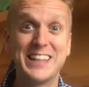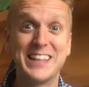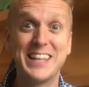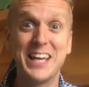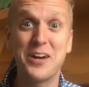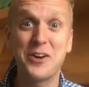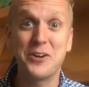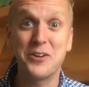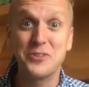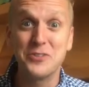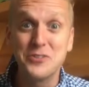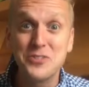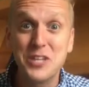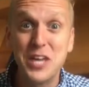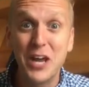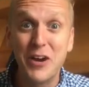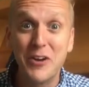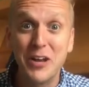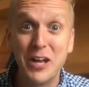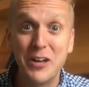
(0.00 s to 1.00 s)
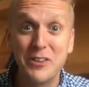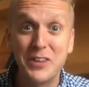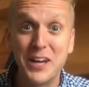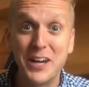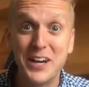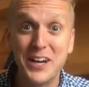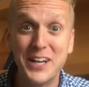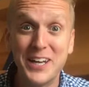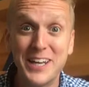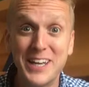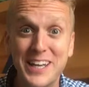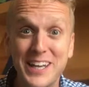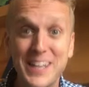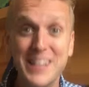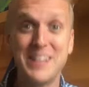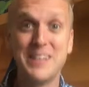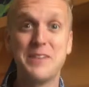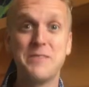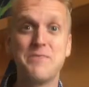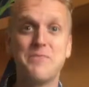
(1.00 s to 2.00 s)
that got a little scary out there.
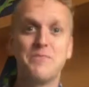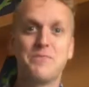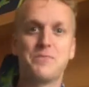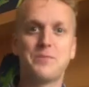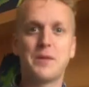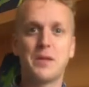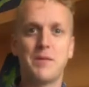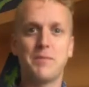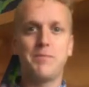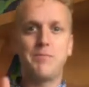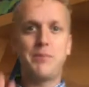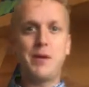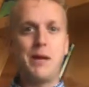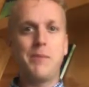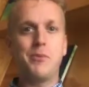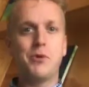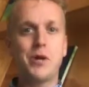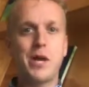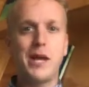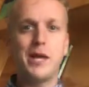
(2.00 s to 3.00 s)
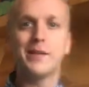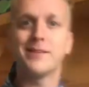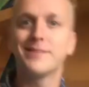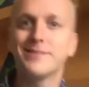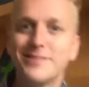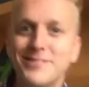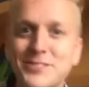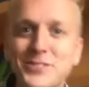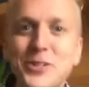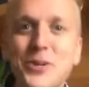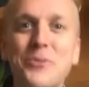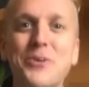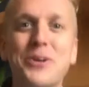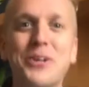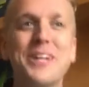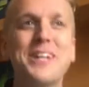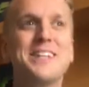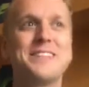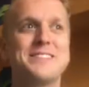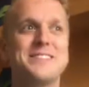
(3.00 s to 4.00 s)
But I'm okay, don't
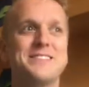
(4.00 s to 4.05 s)
worry.